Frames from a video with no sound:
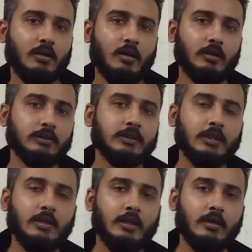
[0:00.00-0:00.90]
on
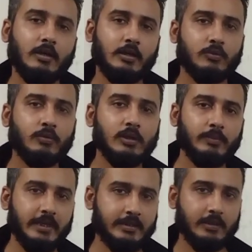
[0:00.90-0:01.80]
accrual
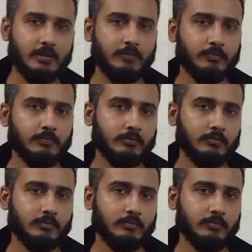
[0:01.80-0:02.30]
basis.